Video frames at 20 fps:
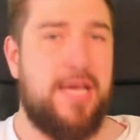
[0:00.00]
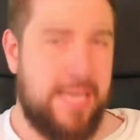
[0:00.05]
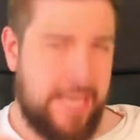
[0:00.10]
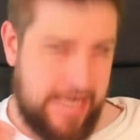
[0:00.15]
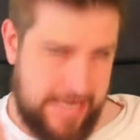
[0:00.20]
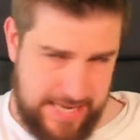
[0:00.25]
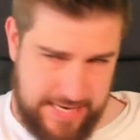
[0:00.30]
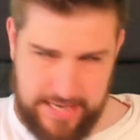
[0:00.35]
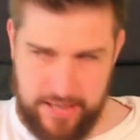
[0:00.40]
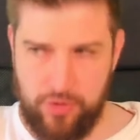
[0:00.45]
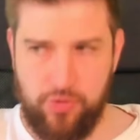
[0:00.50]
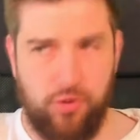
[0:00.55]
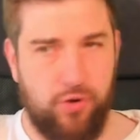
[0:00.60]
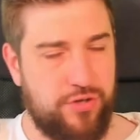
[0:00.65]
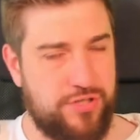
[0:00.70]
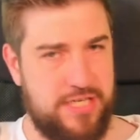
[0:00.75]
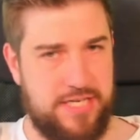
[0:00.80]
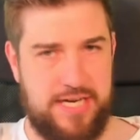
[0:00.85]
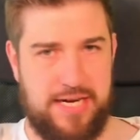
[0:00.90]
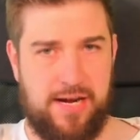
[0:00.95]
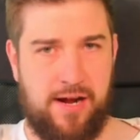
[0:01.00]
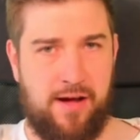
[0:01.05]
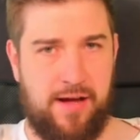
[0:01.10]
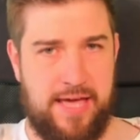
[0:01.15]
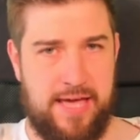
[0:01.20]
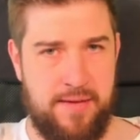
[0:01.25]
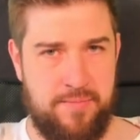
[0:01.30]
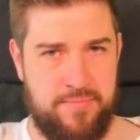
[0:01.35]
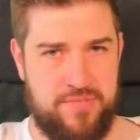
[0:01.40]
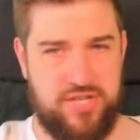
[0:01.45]
He can look to deny
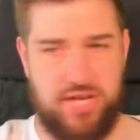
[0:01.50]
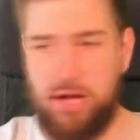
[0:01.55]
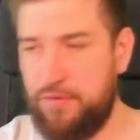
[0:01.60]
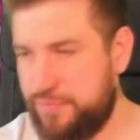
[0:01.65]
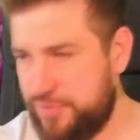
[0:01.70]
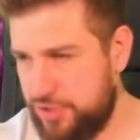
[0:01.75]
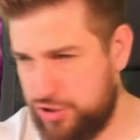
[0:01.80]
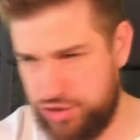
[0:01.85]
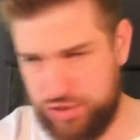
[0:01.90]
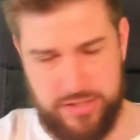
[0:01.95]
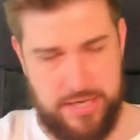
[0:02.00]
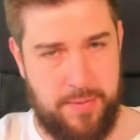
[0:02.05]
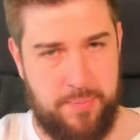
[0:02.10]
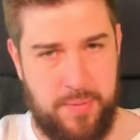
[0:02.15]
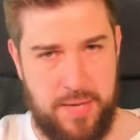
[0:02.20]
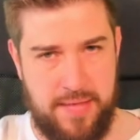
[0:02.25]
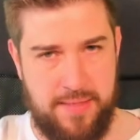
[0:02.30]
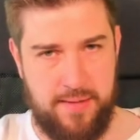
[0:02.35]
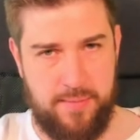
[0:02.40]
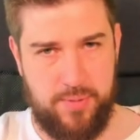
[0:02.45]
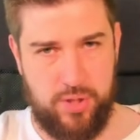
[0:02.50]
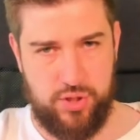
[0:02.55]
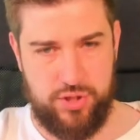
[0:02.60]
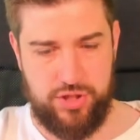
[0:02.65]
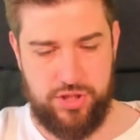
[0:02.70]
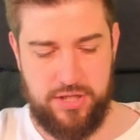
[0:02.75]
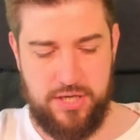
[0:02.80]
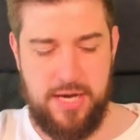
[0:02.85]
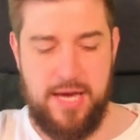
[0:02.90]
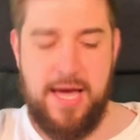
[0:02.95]
it himself and just nip it in the bud.